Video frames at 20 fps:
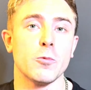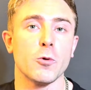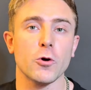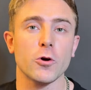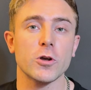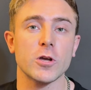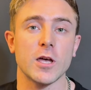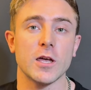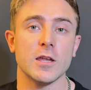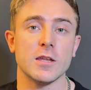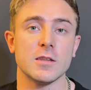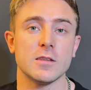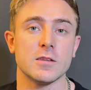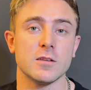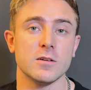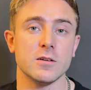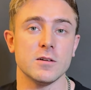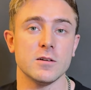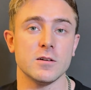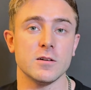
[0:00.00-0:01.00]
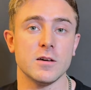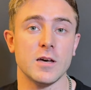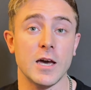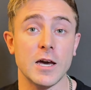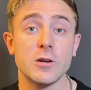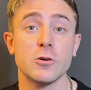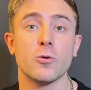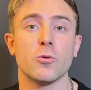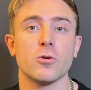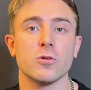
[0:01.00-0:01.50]
work at the
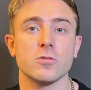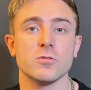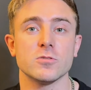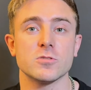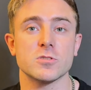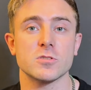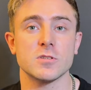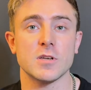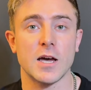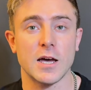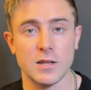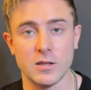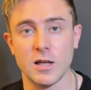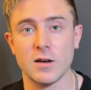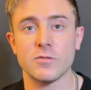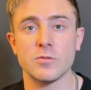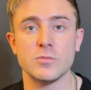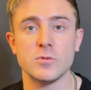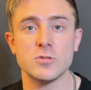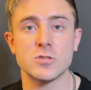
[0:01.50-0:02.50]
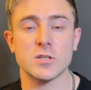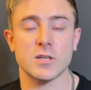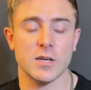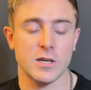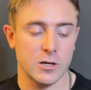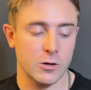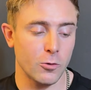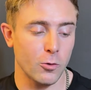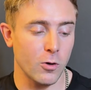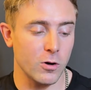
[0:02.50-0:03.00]
headquarters at Lava Music
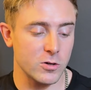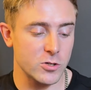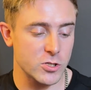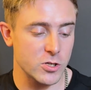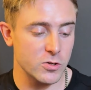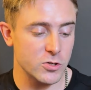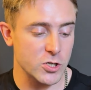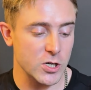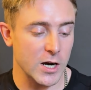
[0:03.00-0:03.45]
in Guangzhou,